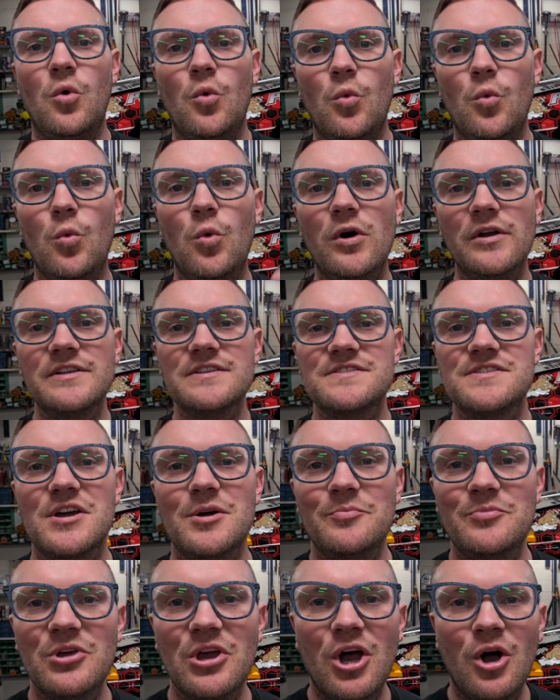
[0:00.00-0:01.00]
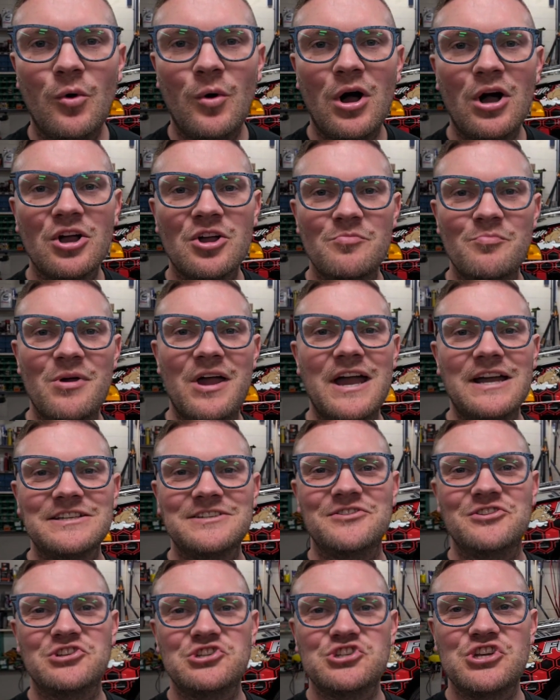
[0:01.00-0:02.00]
What is up, y'all? Welcome back
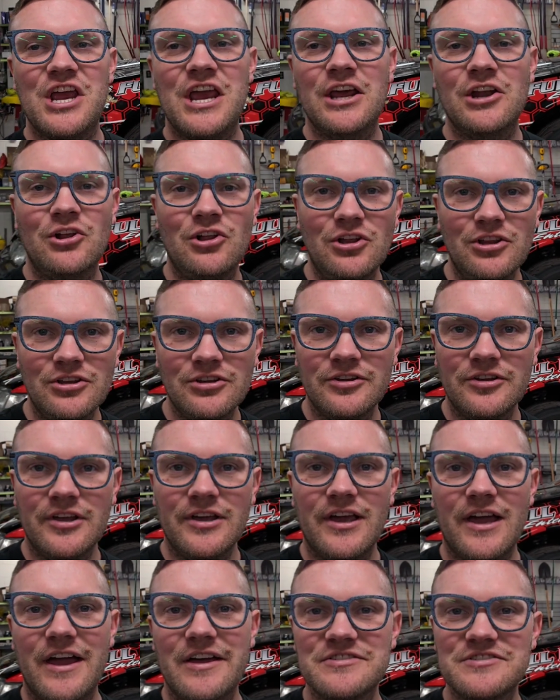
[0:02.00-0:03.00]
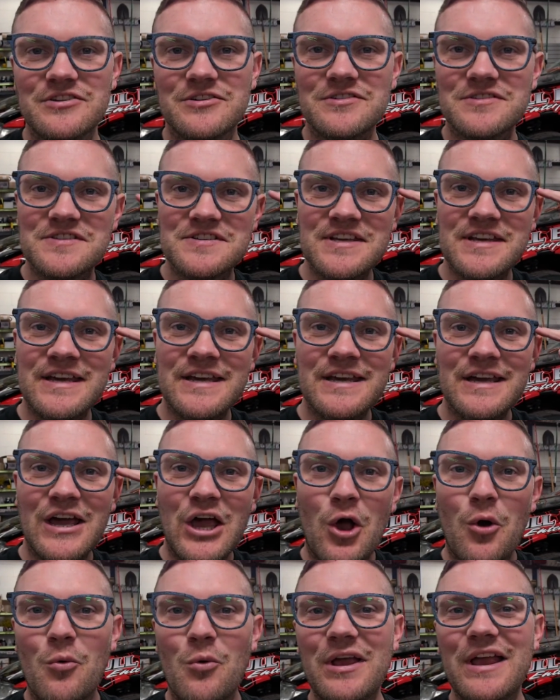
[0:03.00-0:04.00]
to the channel. As you can see,
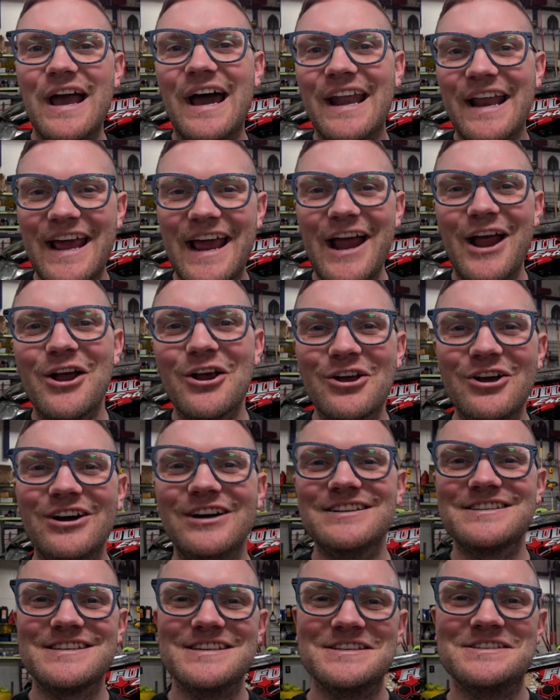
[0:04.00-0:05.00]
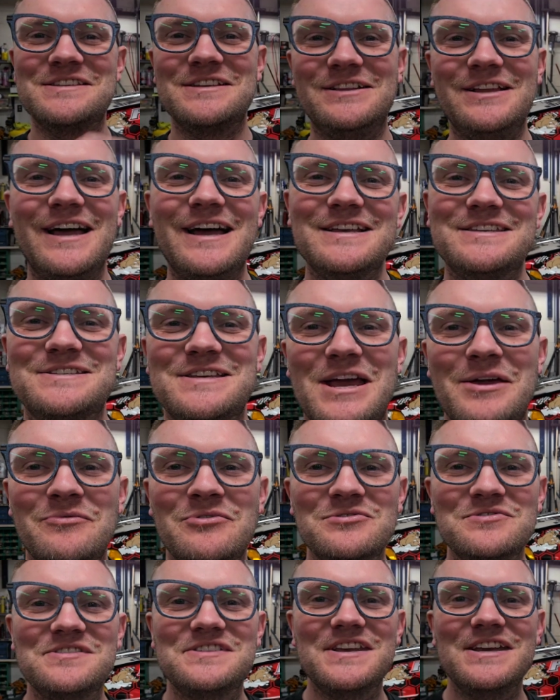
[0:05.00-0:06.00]
we got a haircut since the last time
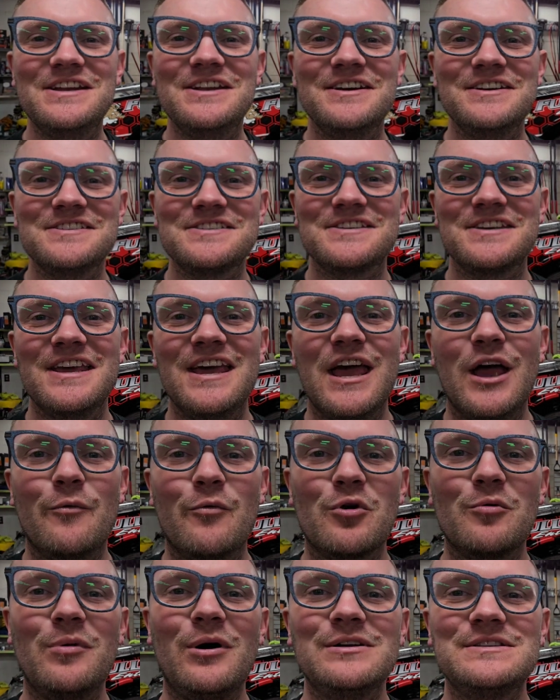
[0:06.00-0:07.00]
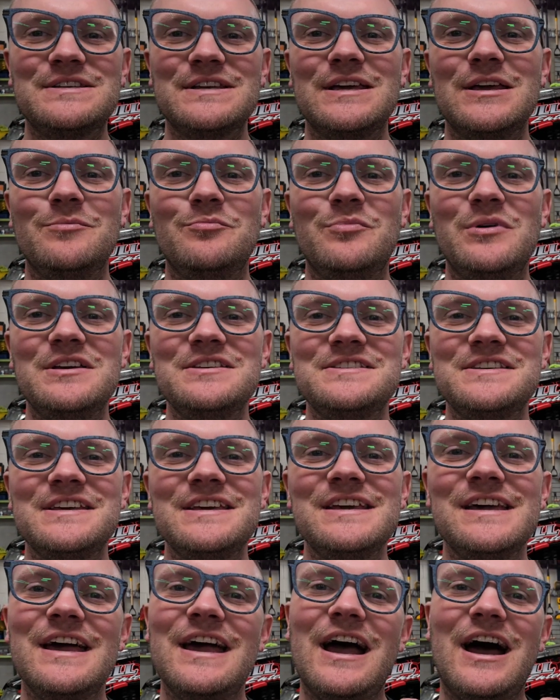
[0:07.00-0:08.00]
you've seen us. We're about to get
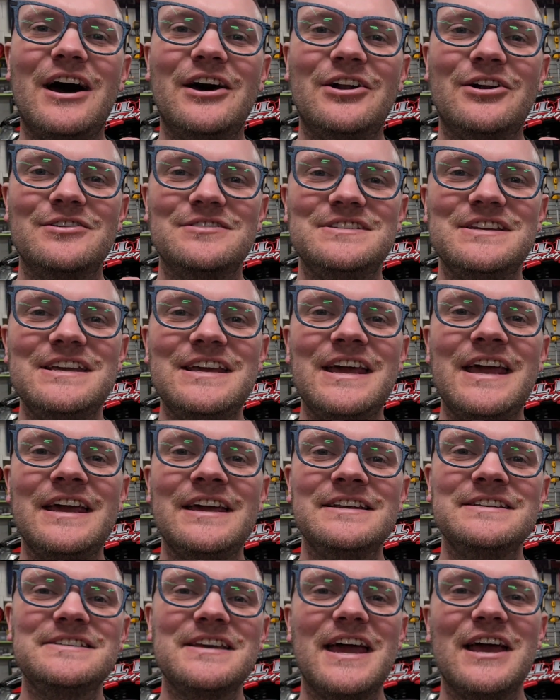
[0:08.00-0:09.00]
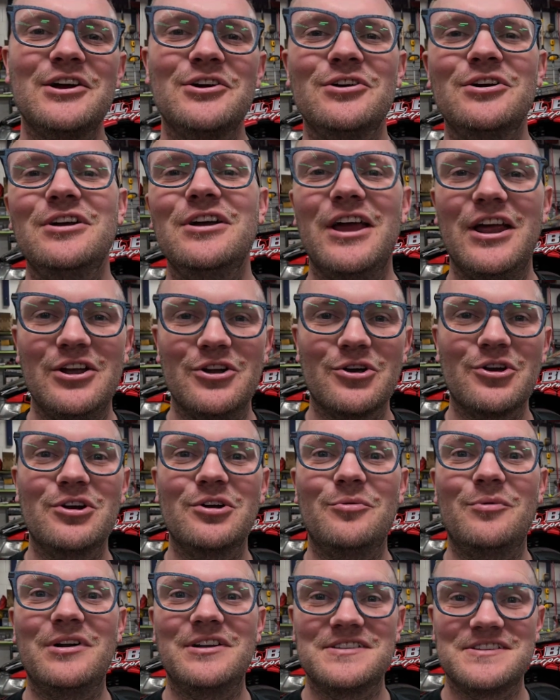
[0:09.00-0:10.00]
busy on our DA Integra, and you're
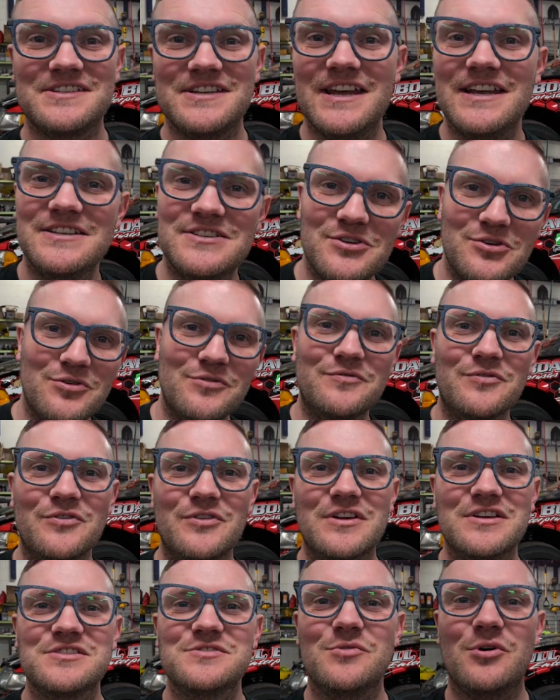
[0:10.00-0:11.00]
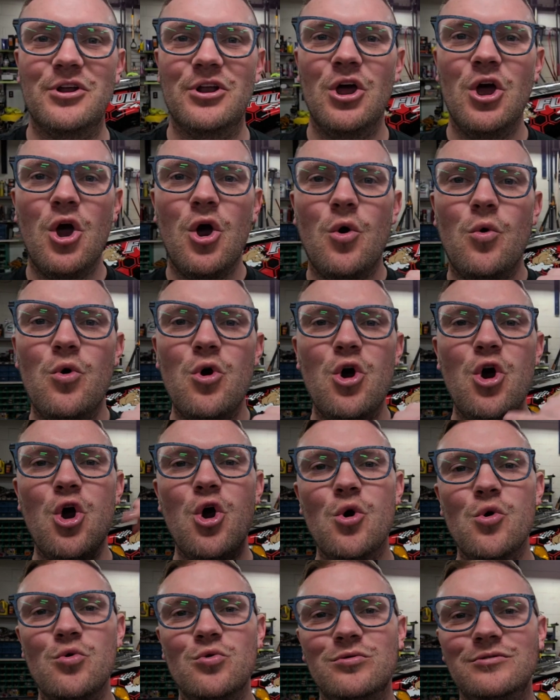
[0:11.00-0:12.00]
gonna wanna stay tuned for this one.
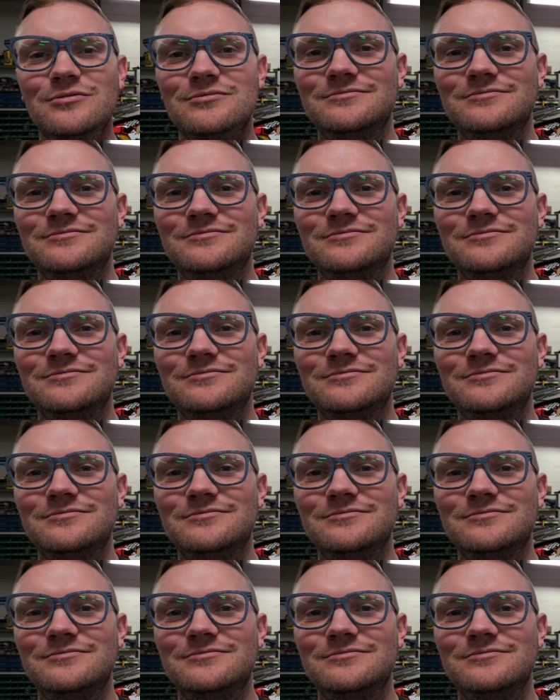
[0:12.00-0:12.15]
Woohoo!